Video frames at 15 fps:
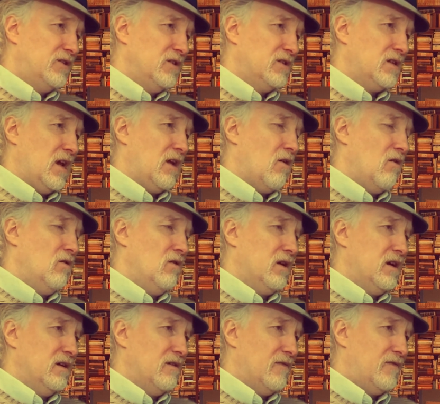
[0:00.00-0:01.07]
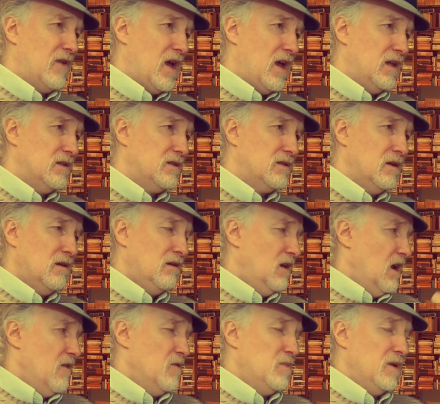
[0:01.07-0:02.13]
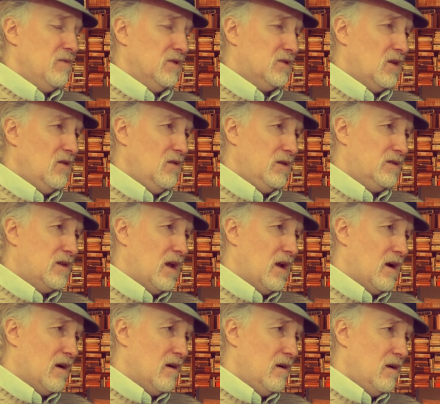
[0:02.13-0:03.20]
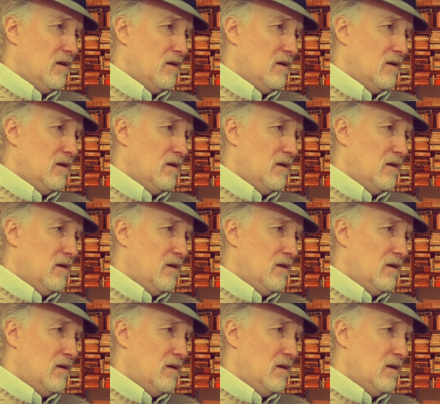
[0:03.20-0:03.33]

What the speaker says: you say, don't look in the fence. Everybody wants to look there.